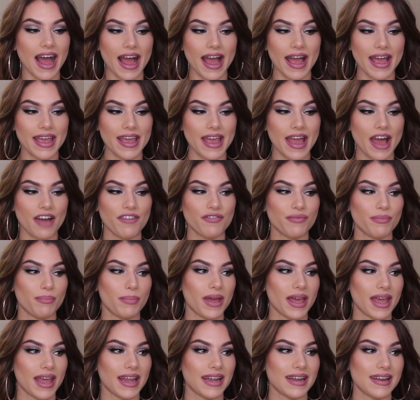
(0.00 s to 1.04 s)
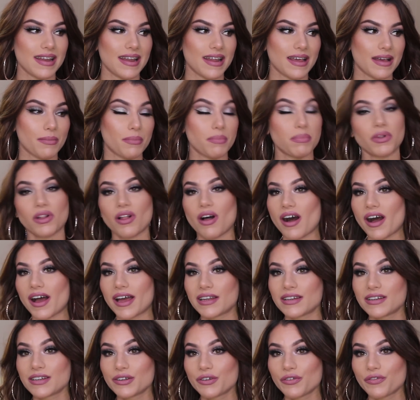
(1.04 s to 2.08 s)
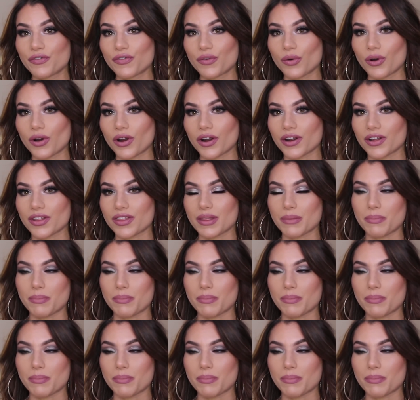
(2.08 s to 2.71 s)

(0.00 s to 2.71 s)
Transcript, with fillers: I have been blonde for